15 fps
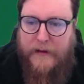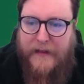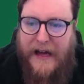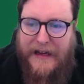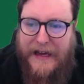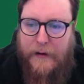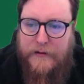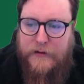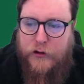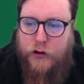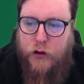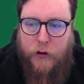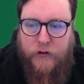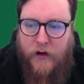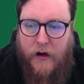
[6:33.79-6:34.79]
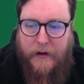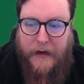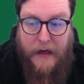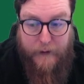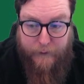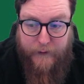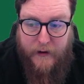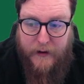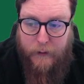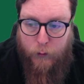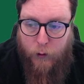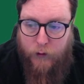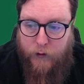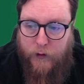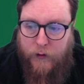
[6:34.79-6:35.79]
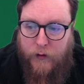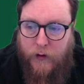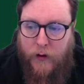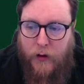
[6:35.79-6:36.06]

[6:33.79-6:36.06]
would that count as a shot on target? It fucking wasn't.